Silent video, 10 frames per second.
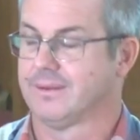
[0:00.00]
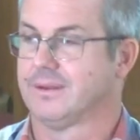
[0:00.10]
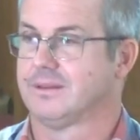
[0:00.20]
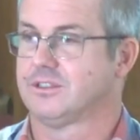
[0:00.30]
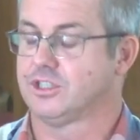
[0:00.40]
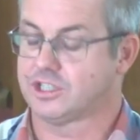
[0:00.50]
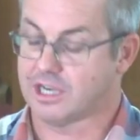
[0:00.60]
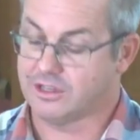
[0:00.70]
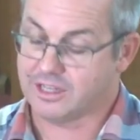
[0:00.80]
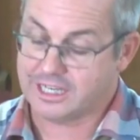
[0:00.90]
to
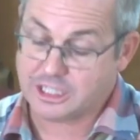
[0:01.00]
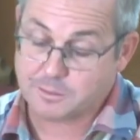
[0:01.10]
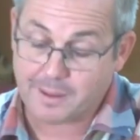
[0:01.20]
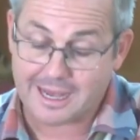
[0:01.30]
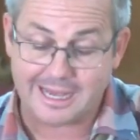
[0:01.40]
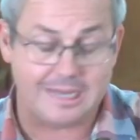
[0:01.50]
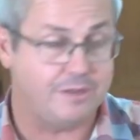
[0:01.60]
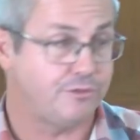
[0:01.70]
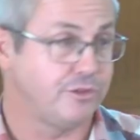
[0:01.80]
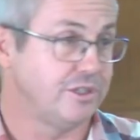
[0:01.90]
show that he's
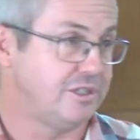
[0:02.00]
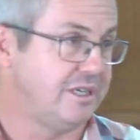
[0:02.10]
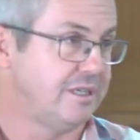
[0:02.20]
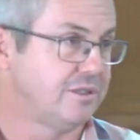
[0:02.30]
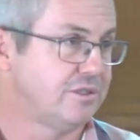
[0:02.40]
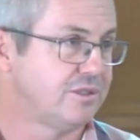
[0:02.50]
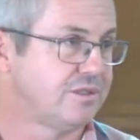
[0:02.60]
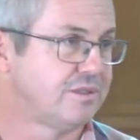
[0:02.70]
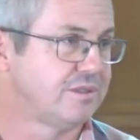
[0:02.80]
paid for the sins,